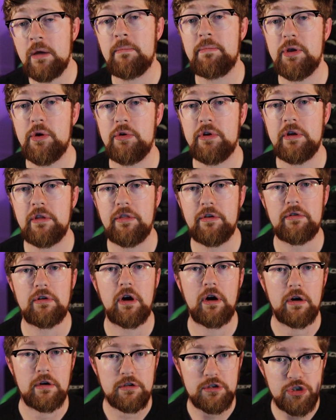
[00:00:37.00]
In computing,
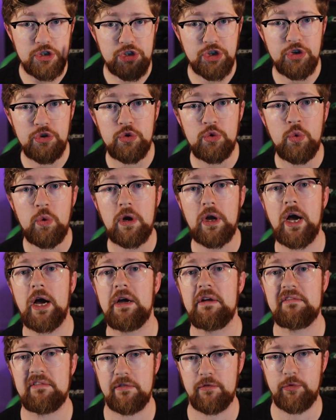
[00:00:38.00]
there are two
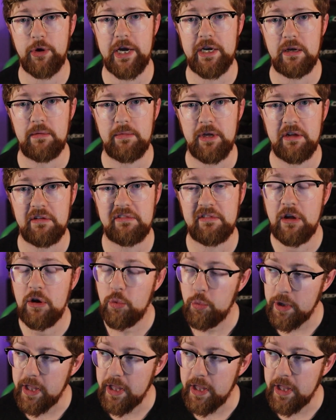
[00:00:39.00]
kinds of randomness.